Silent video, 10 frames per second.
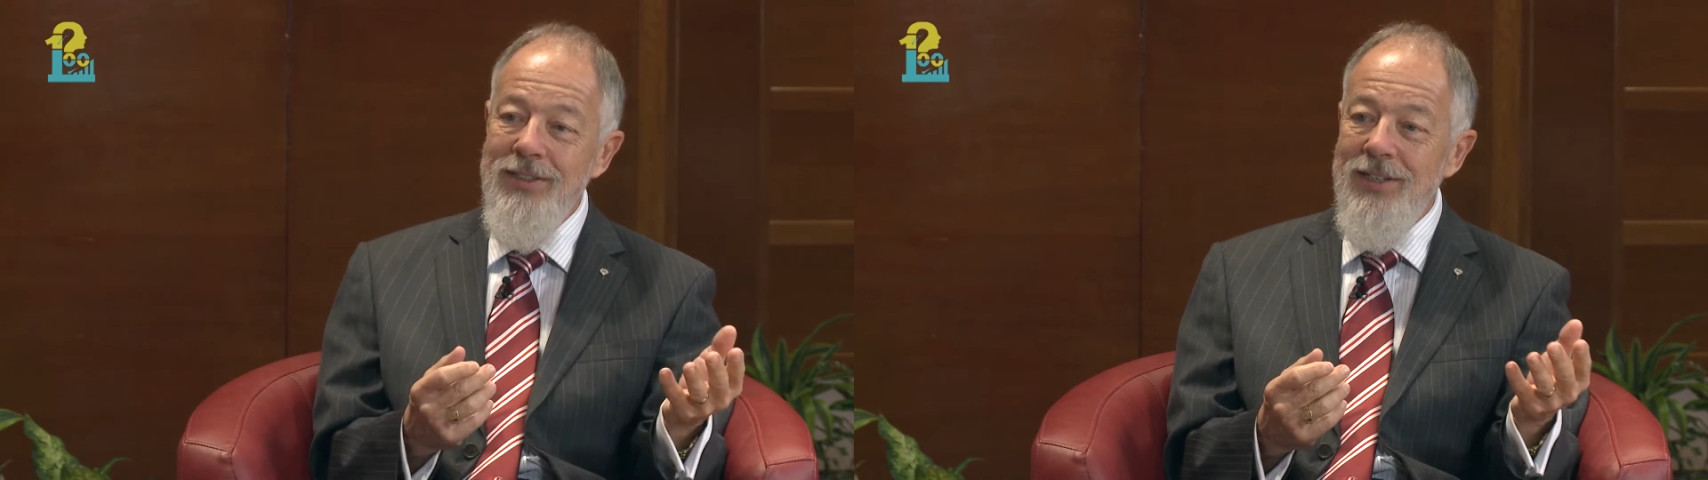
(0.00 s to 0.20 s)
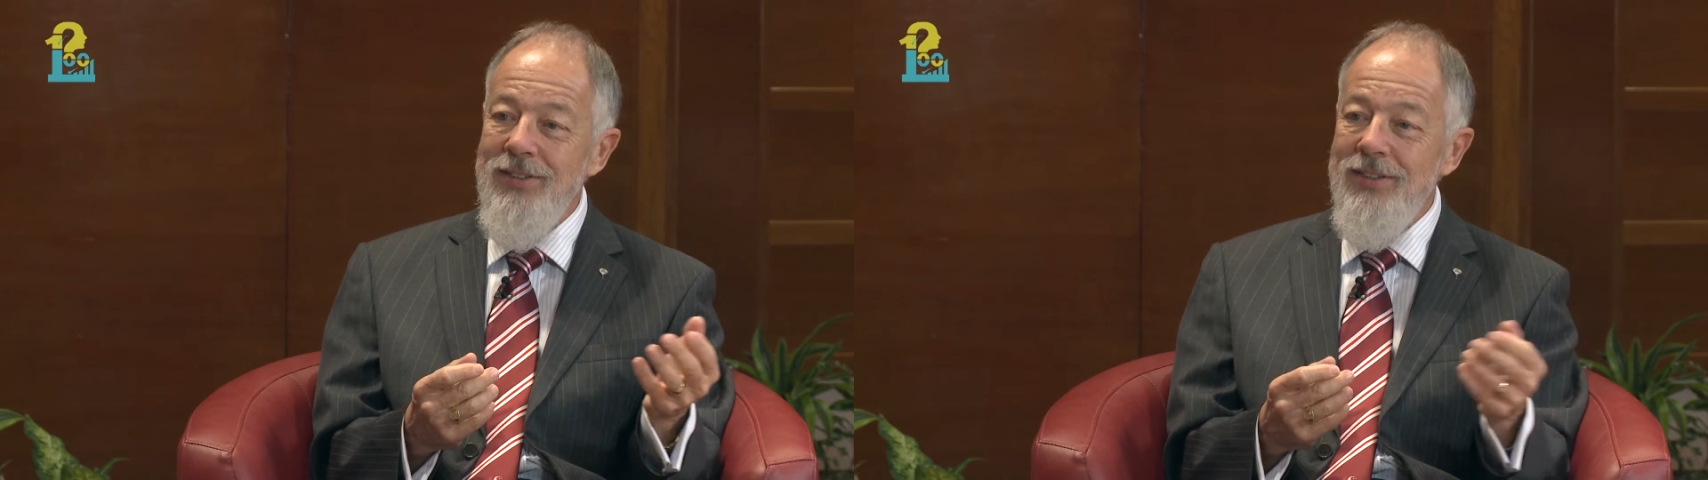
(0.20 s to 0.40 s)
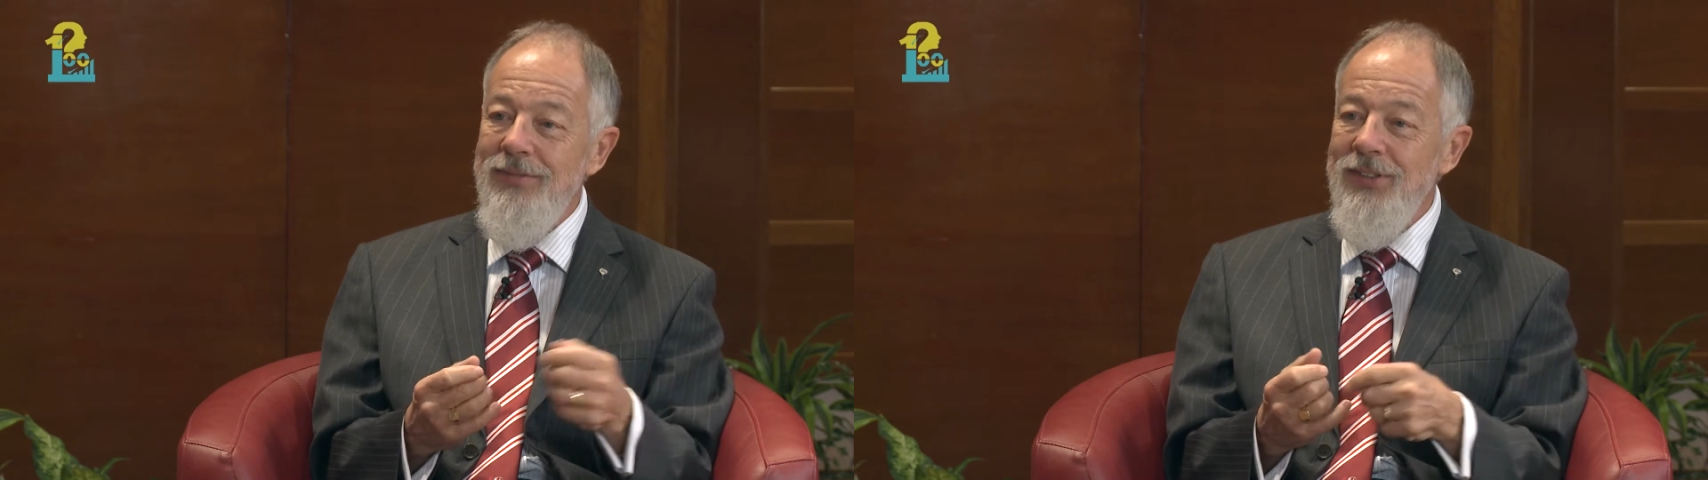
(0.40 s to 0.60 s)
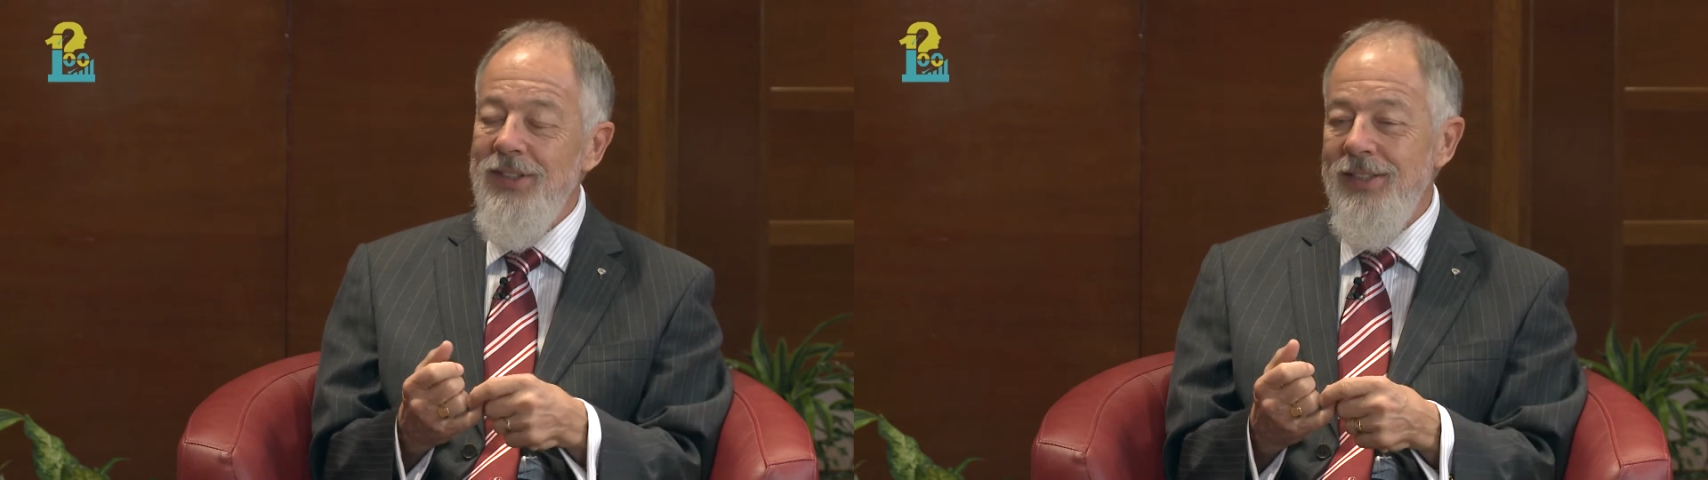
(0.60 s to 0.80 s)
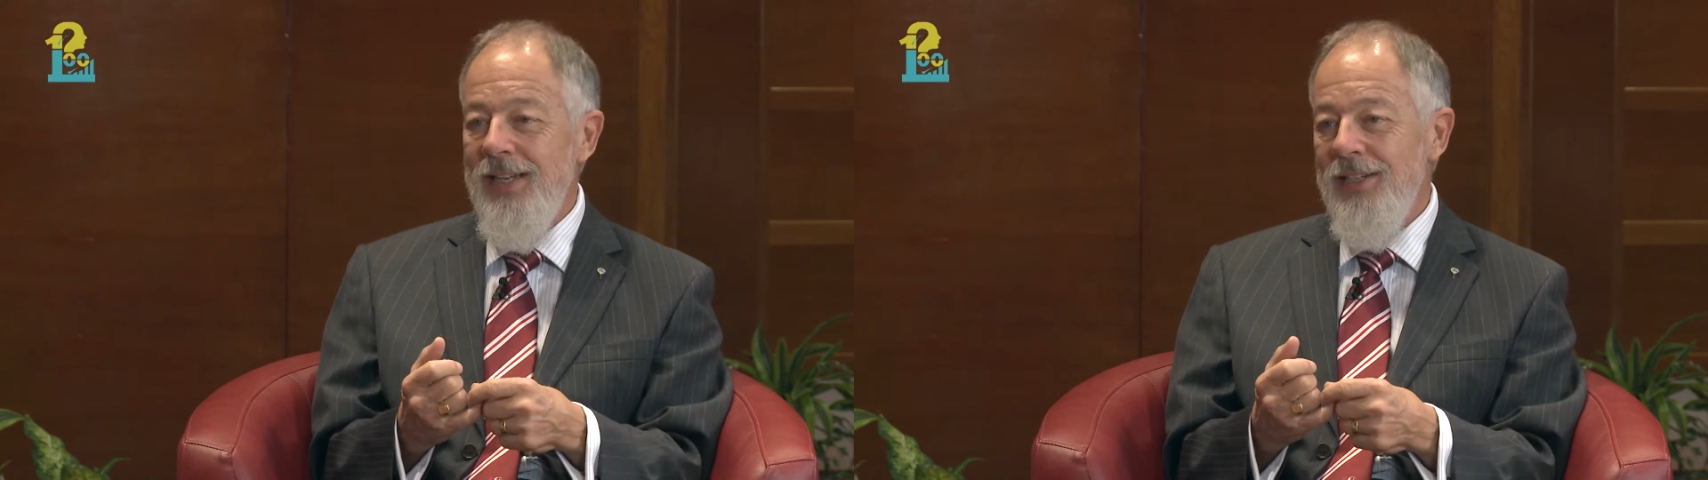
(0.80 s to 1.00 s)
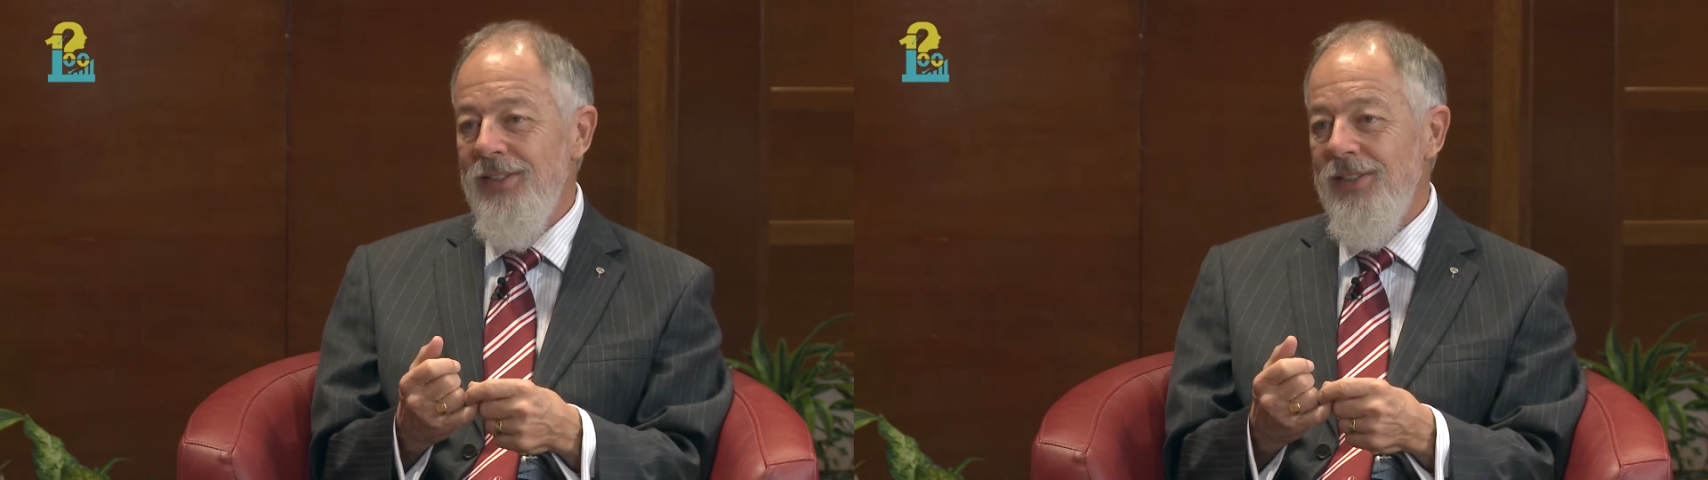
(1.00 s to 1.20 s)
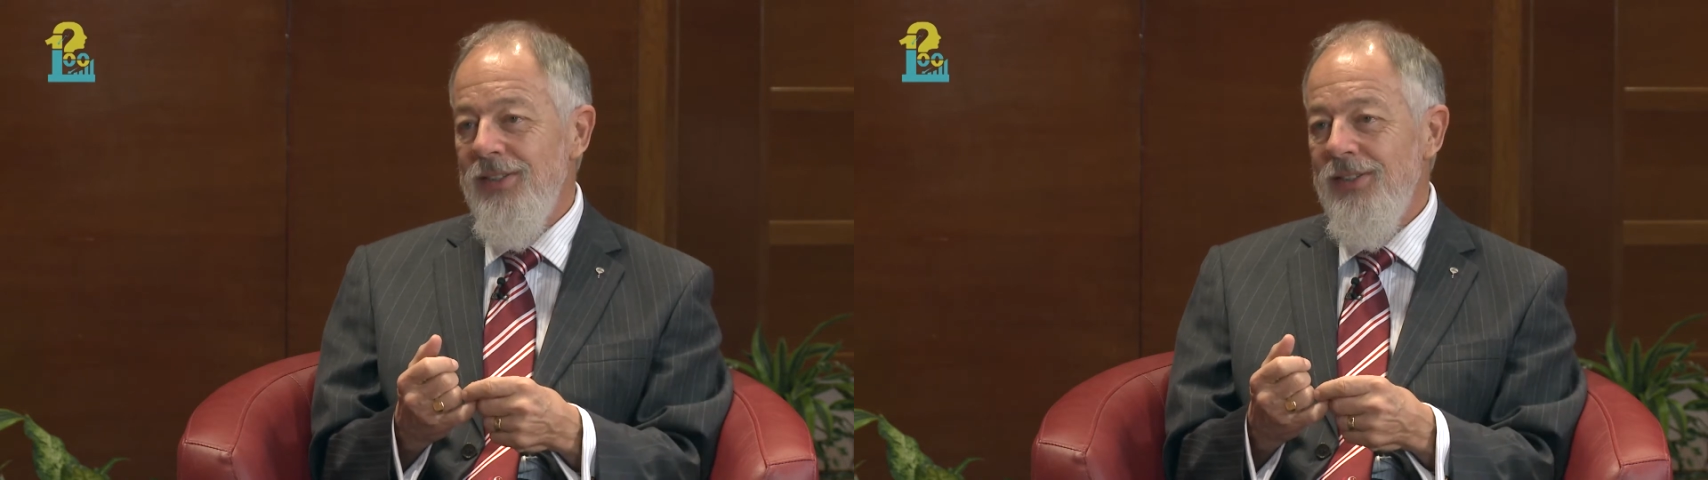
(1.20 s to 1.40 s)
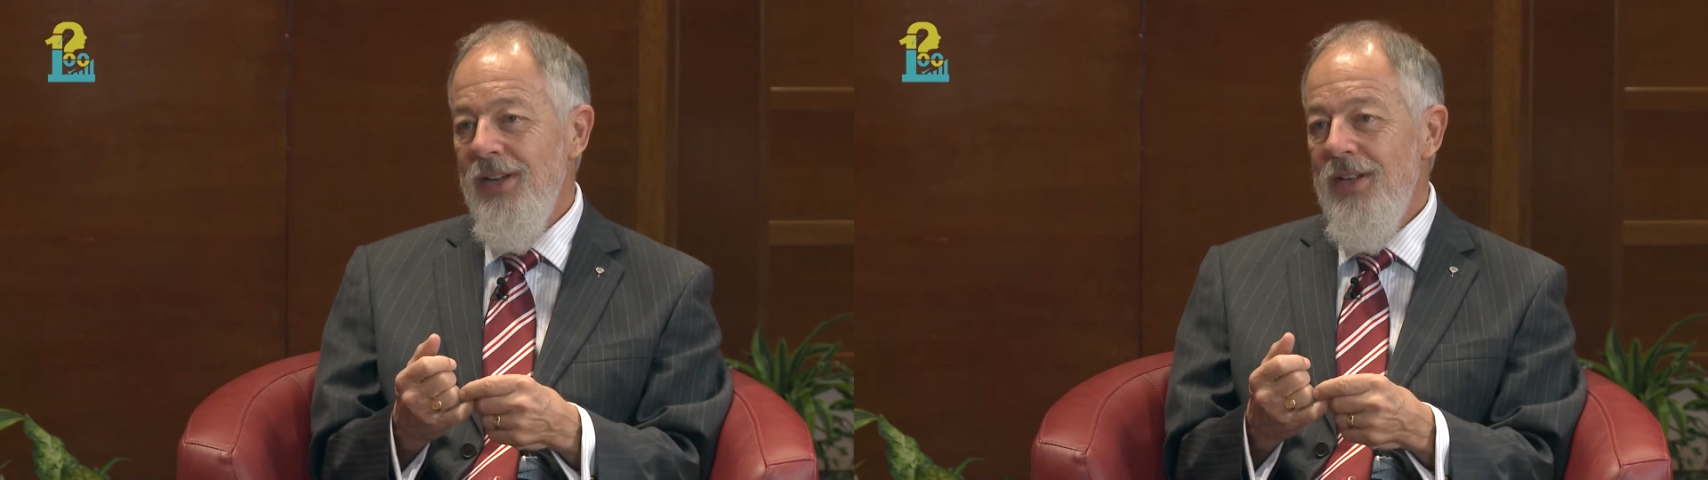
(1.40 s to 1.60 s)
sensitivity
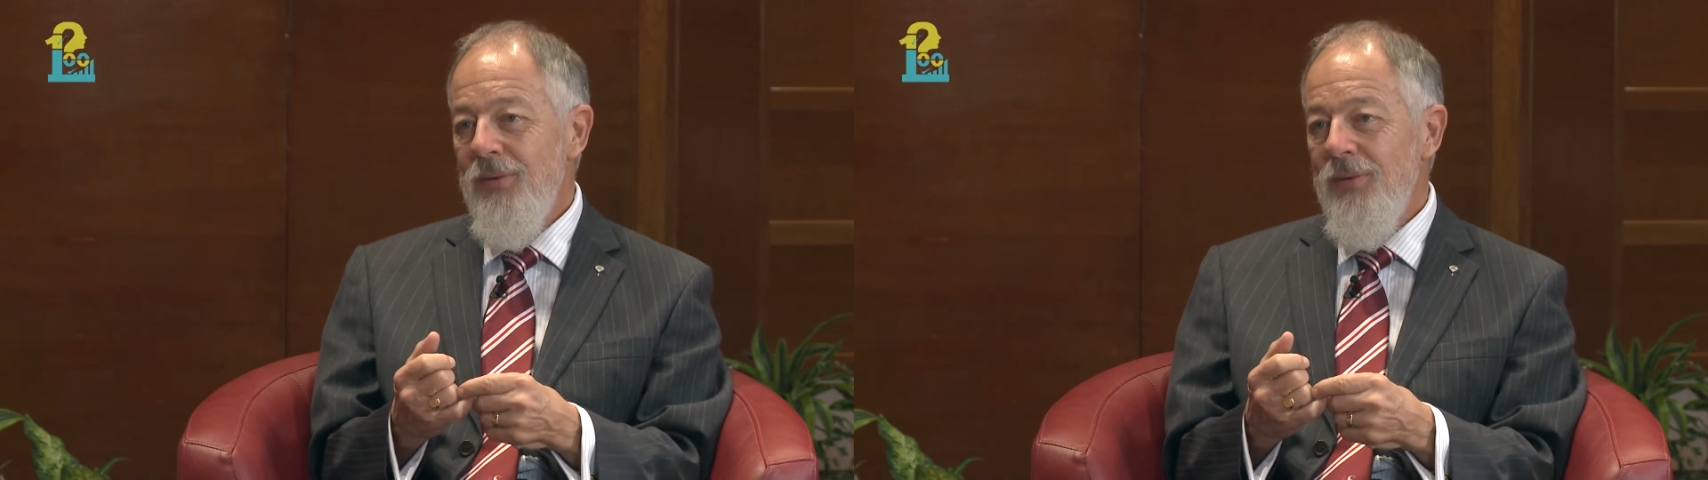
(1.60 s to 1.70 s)
analysis,